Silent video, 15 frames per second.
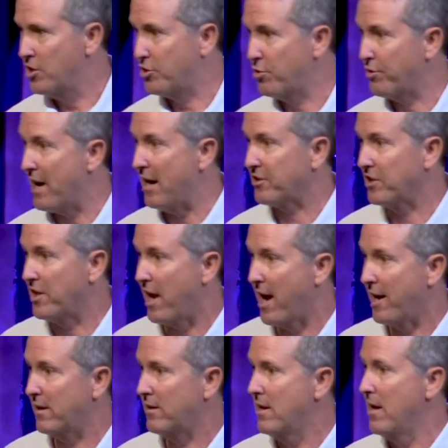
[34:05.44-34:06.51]

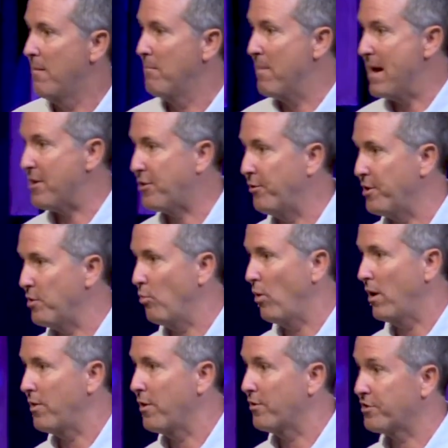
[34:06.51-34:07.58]
2009, May
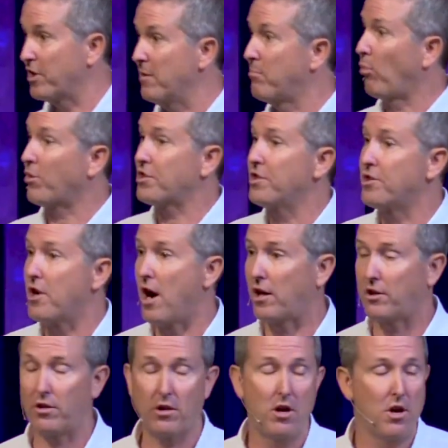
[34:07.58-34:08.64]
31, there's an abortion
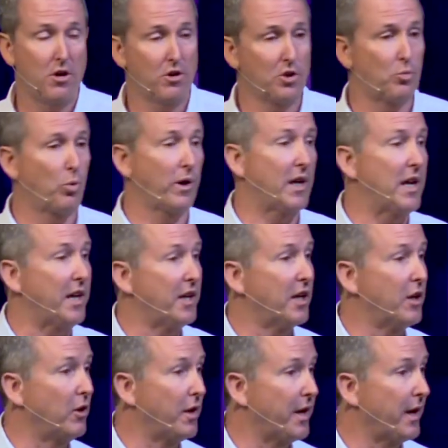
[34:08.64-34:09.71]
doctor who's working in a
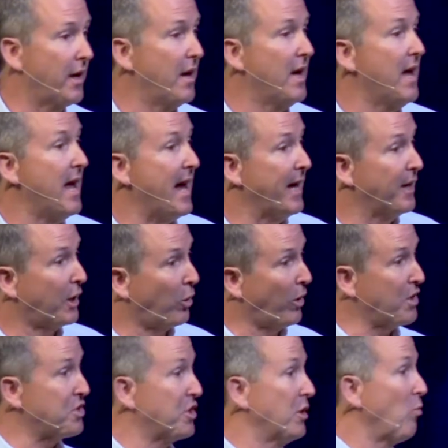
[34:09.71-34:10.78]
clinic, and a
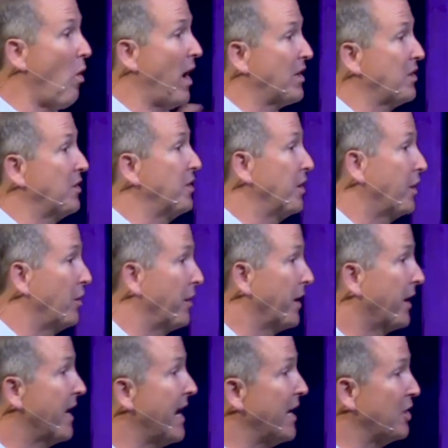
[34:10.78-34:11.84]
Christian walks into the clinic
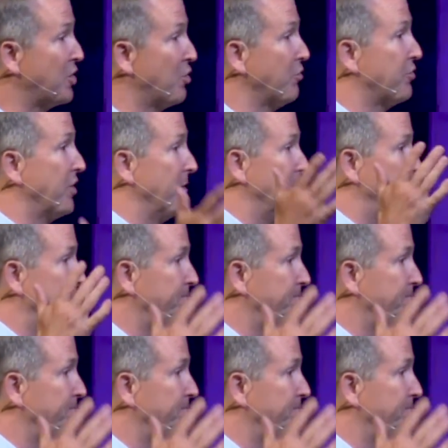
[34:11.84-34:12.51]
and shoots him,